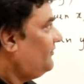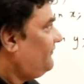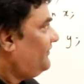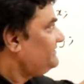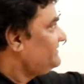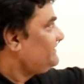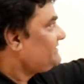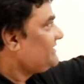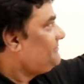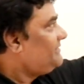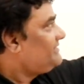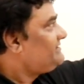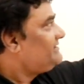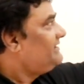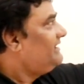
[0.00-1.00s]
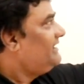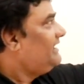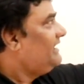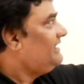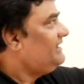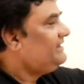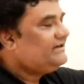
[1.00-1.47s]
First step is
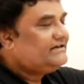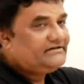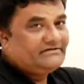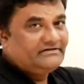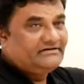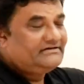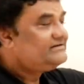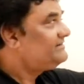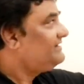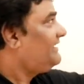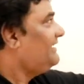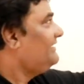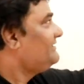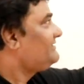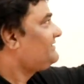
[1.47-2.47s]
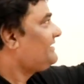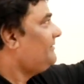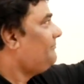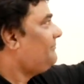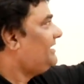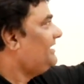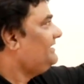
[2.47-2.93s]
editing. Second is
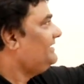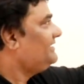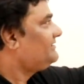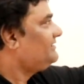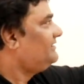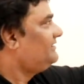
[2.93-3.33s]
compiling.